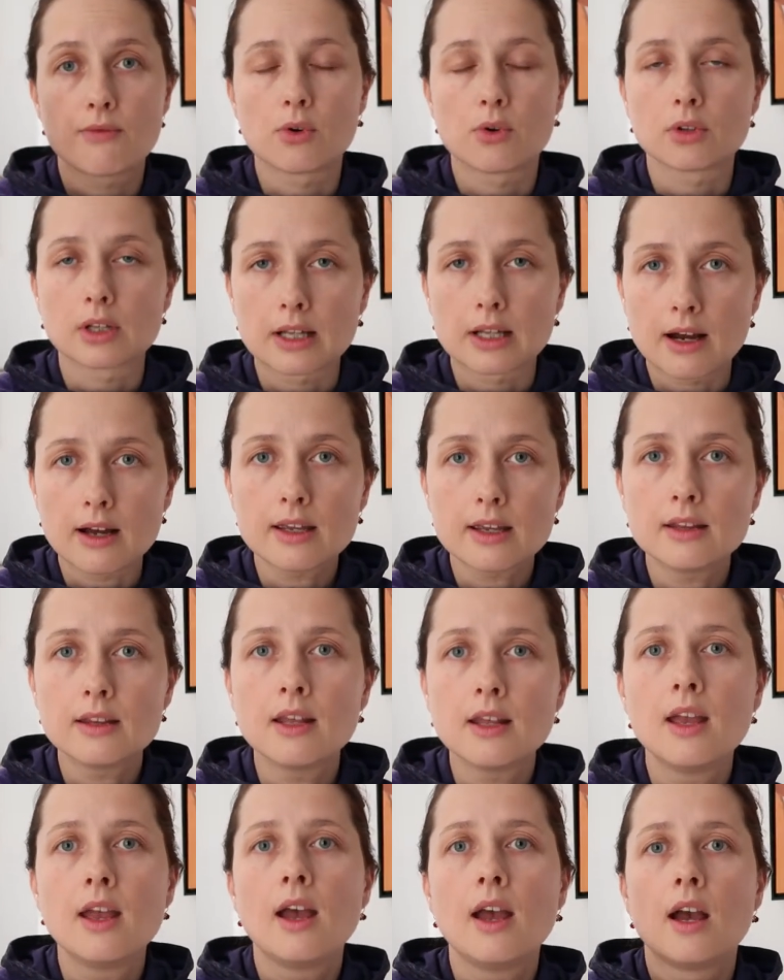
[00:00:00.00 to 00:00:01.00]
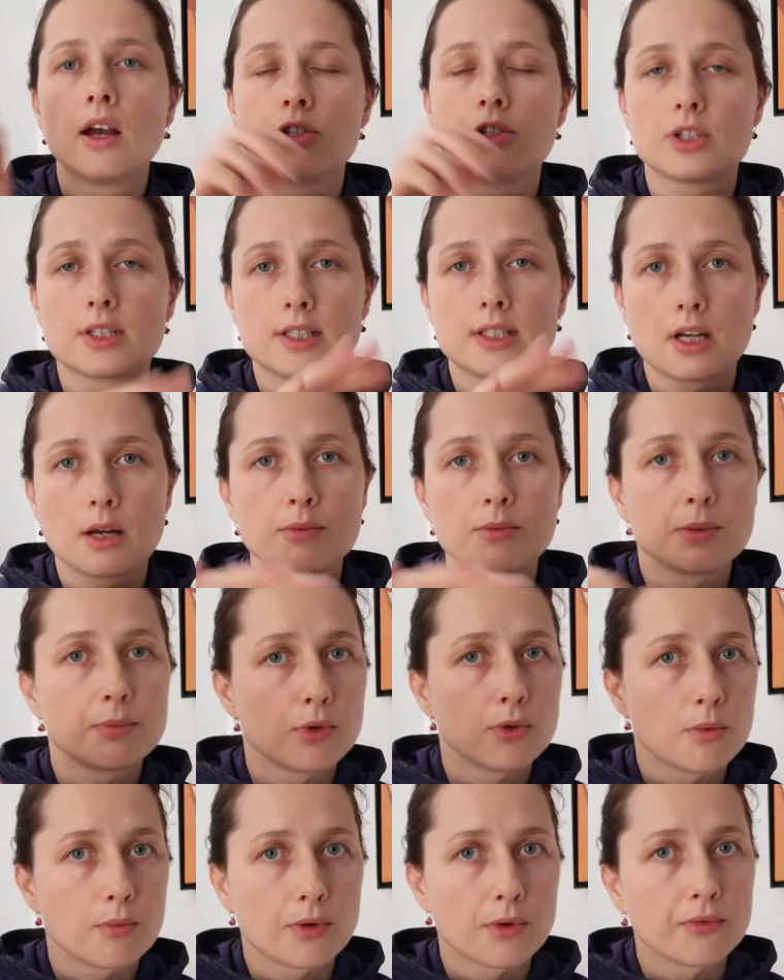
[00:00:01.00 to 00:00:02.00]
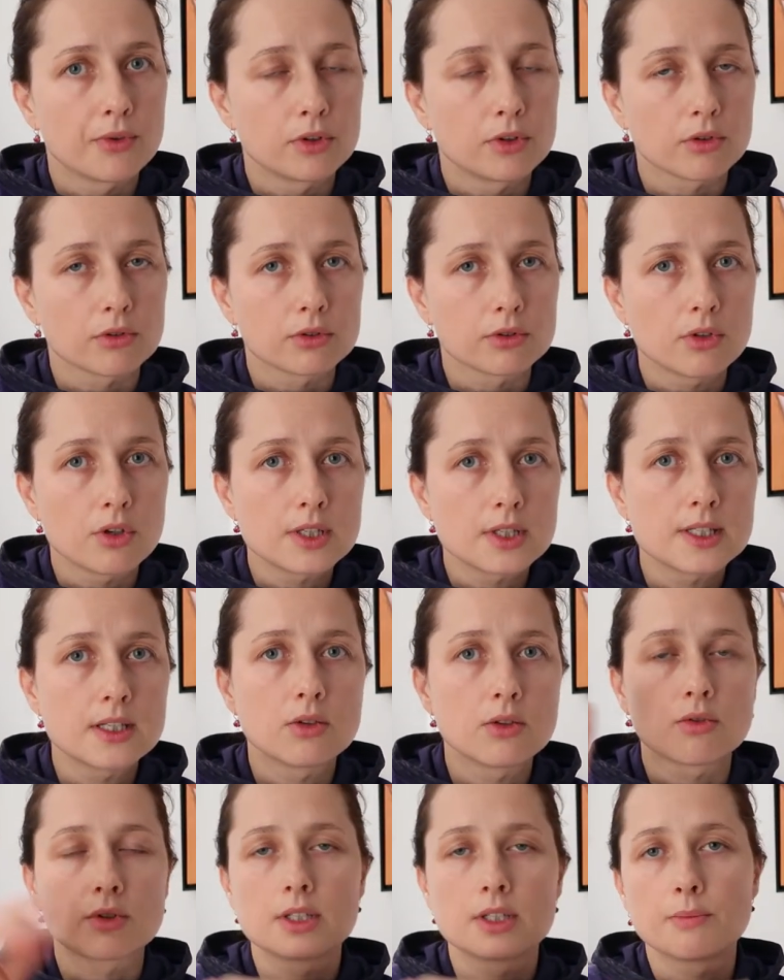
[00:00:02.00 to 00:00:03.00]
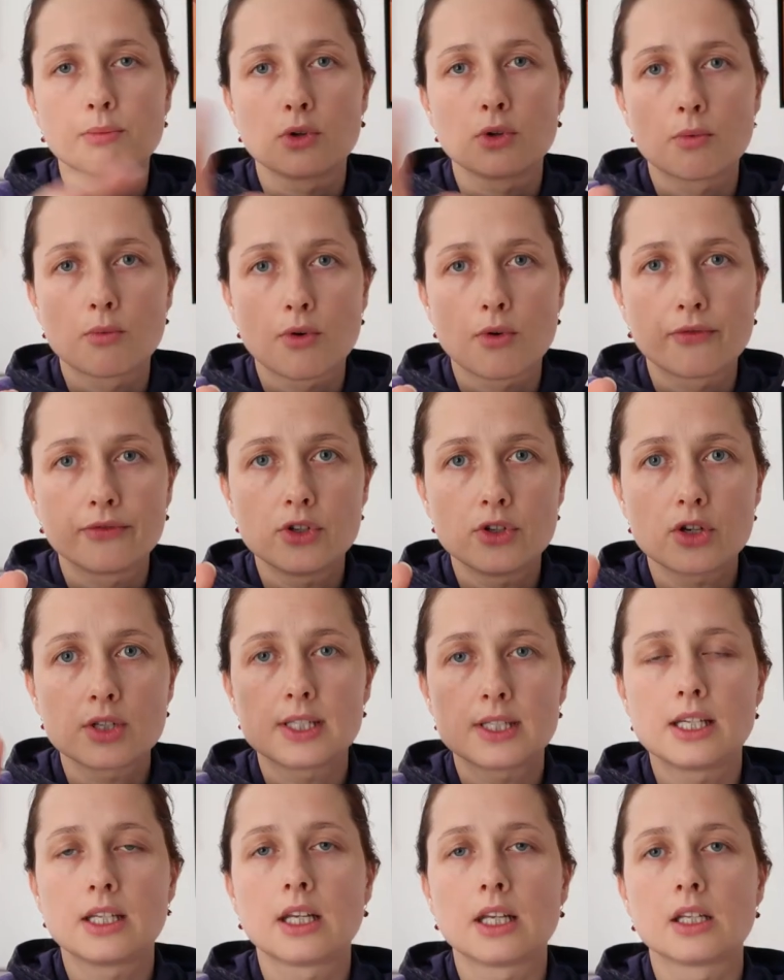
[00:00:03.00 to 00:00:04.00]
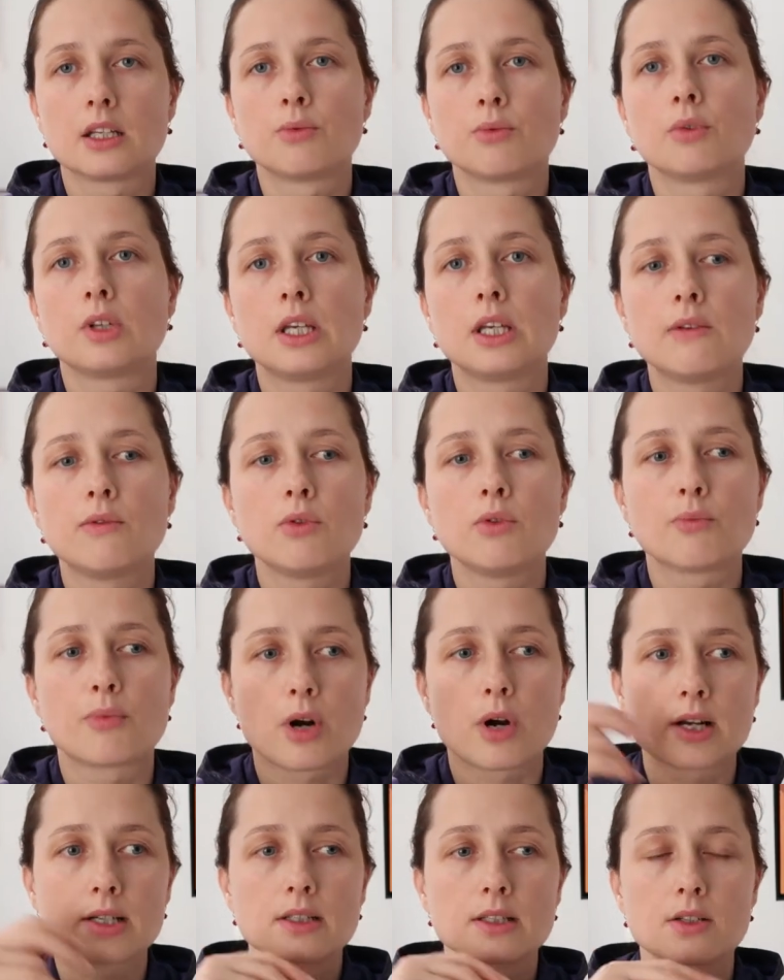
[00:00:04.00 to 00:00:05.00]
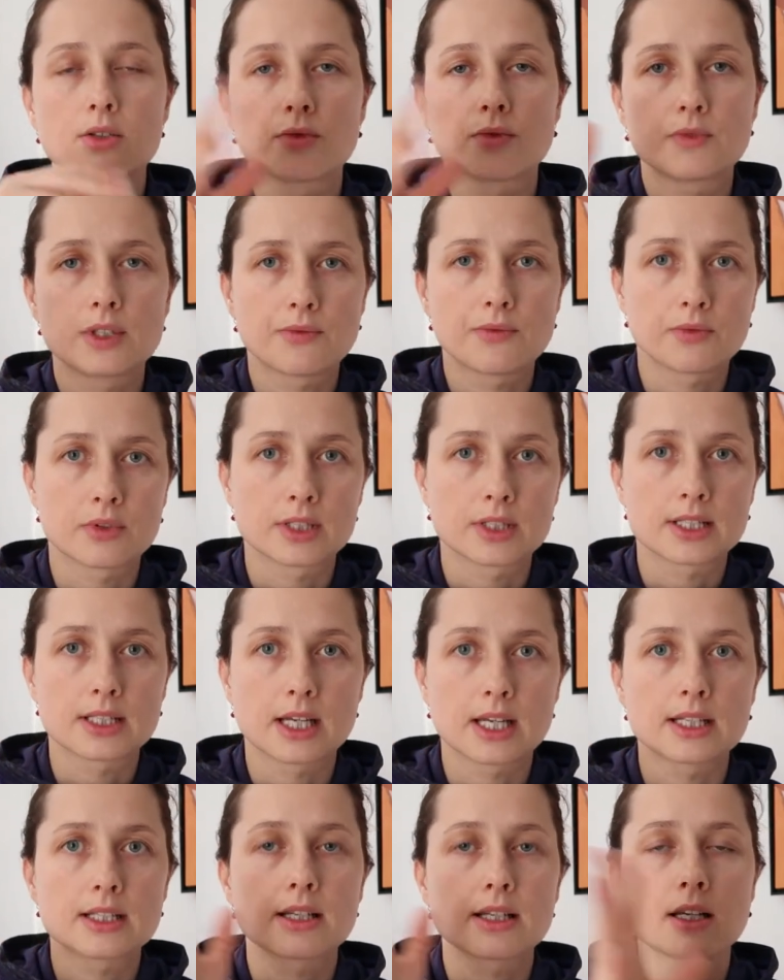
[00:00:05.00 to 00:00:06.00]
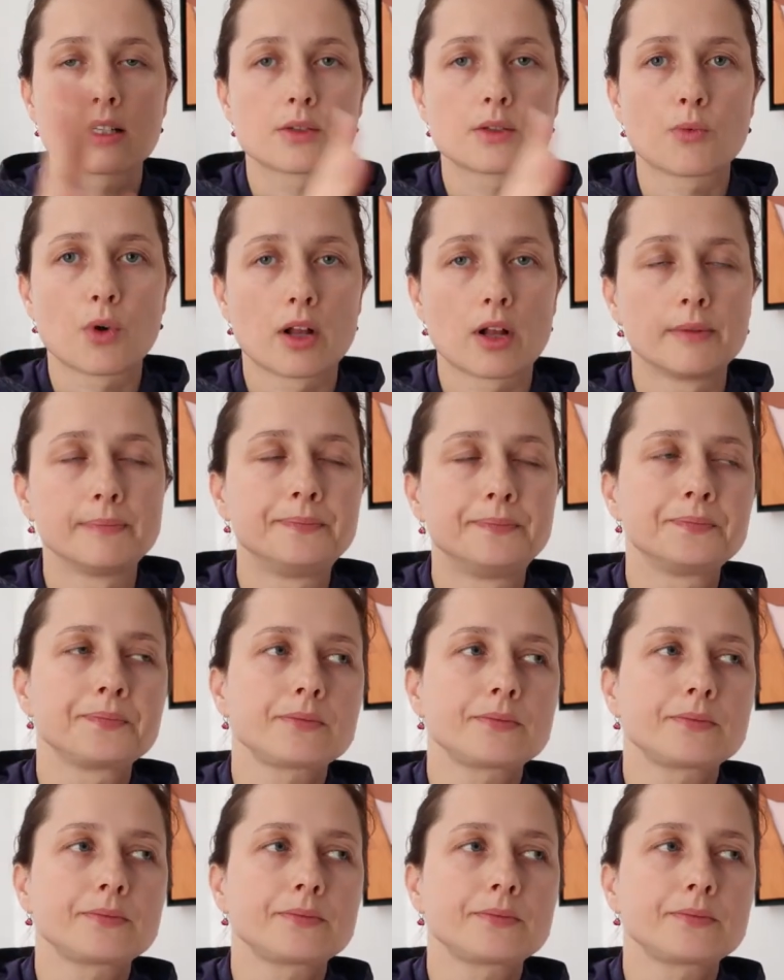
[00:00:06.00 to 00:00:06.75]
online and just type Diploma of Enrolled Nursing or Diploma of Nursing and it will give you prices of different states as well.